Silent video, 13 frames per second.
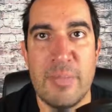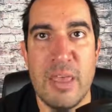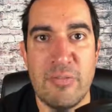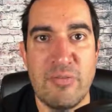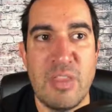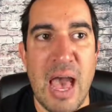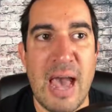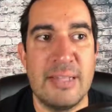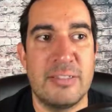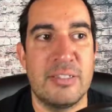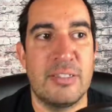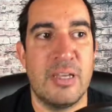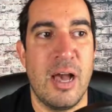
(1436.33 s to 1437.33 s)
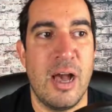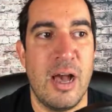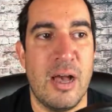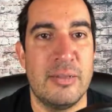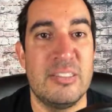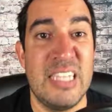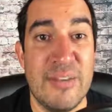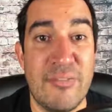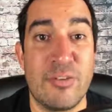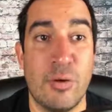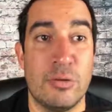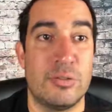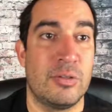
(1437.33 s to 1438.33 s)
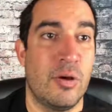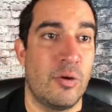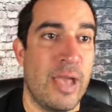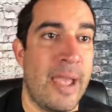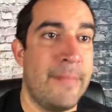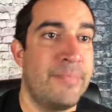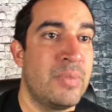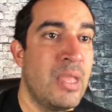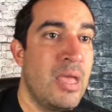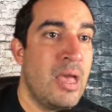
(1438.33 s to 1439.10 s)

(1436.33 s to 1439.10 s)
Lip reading: if not difficult. Okay.